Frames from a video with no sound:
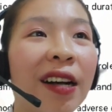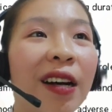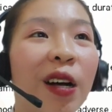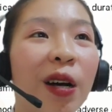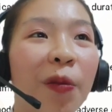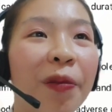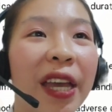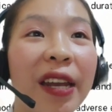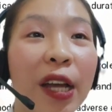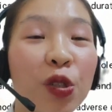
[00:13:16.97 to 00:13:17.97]

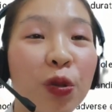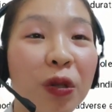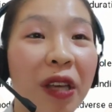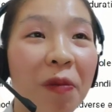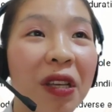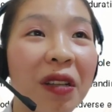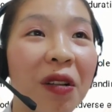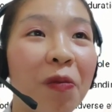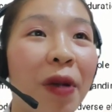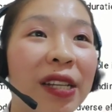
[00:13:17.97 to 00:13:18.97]
a natural
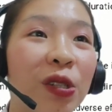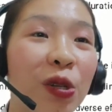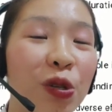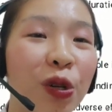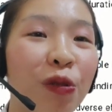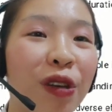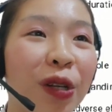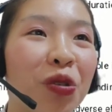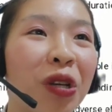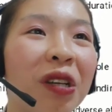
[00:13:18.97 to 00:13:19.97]
chemical messenger
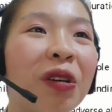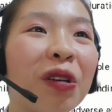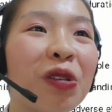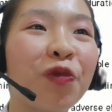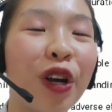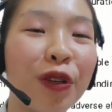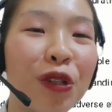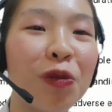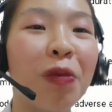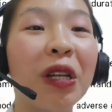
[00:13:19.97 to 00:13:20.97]
that triggers
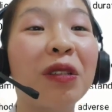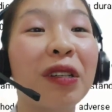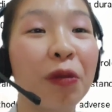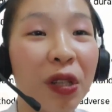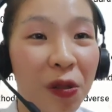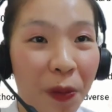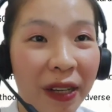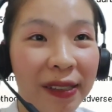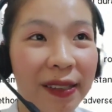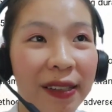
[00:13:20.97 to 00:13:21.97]
various bodily
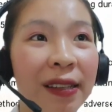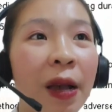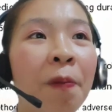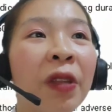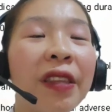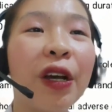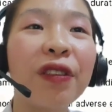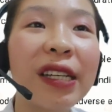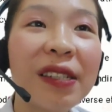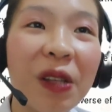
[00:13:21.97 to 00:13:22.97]
responses. Now,
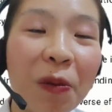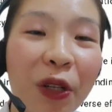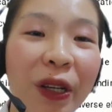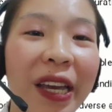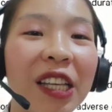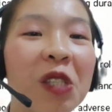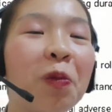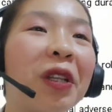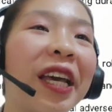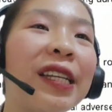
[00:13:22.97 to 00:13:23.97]
this summary
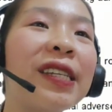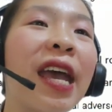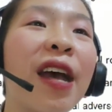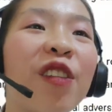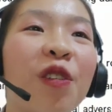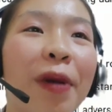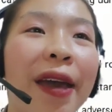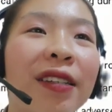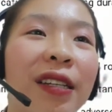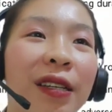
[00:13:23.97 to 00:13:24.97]
explains the
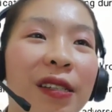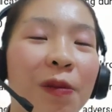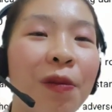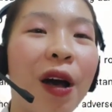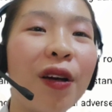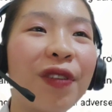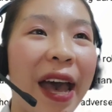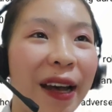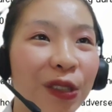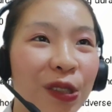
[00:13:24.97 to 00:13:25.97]
mechanism of
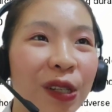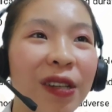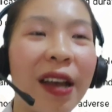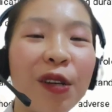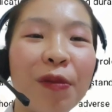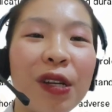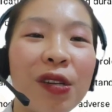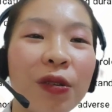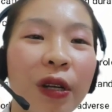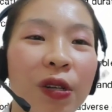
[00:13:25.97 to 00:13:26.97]
action,
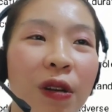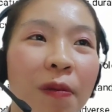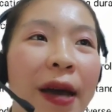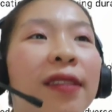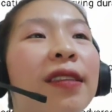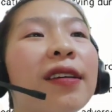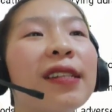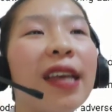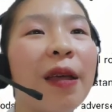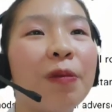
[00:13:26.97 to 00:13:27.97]
administration
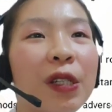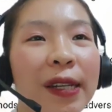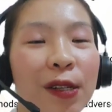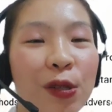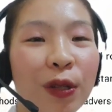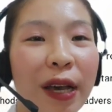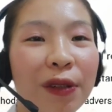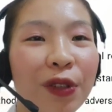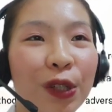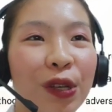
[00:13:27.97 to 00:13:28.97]
methods, and potential
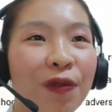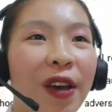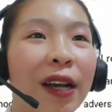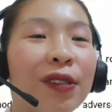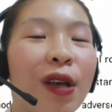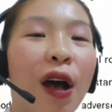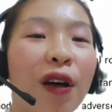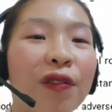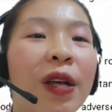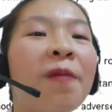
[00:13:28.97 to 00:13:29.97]
adverse effects
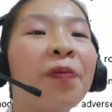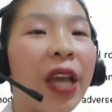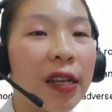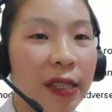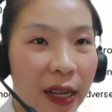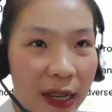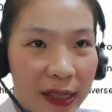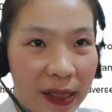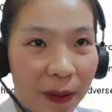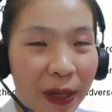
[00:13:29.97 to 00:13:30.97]
of
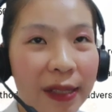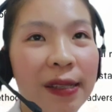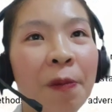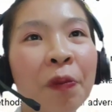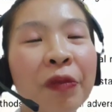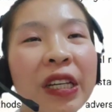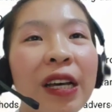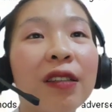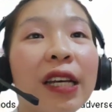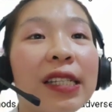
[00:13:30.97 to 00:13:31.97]
antihistamines. And
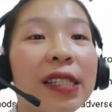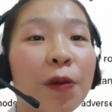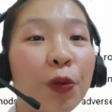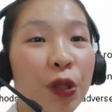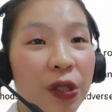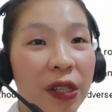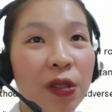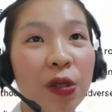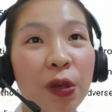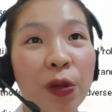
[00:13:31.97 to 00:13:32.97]
now let's
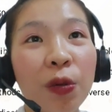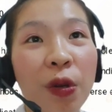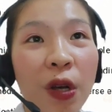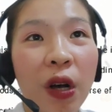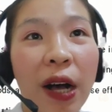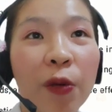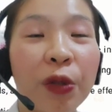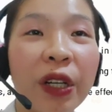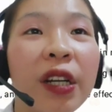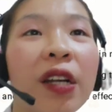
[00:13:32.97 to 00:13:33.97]
proceed to
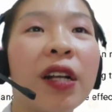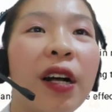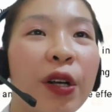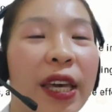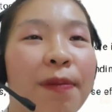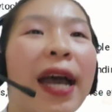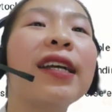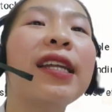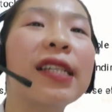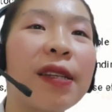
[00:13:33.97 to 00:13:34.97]
our
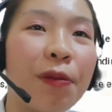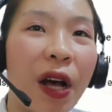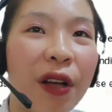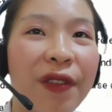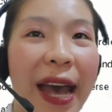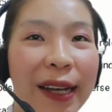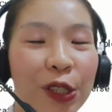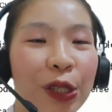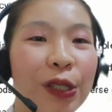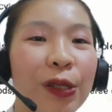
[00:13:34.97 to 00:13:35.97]
mechanism of
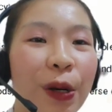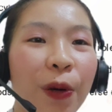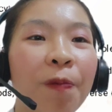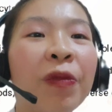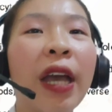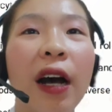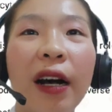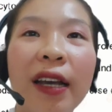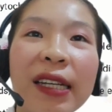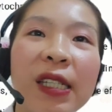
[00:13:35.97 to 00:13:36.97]
action. So
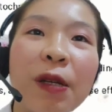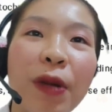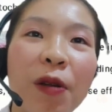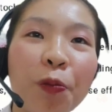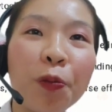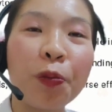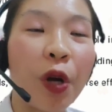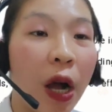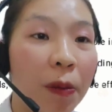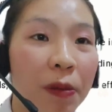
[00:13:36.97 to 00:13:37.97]
histamine
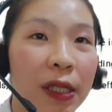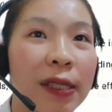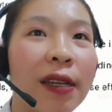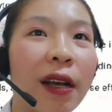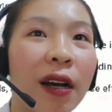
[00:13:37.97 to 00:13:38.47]
prompts